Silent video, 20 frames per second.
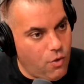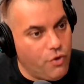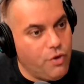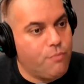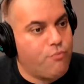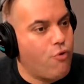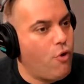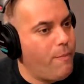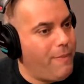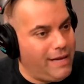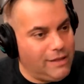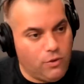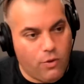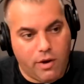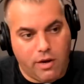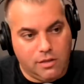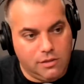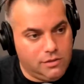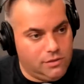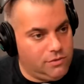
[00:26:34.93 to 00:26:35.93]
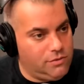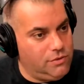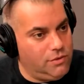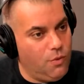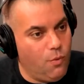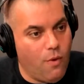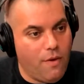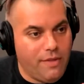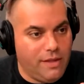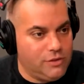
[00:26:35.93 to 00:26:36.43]
or the probate lawyer is the
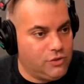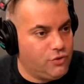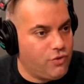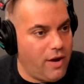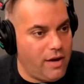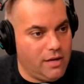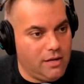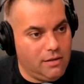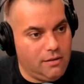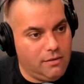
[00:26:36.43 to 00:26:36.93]
one that's trying to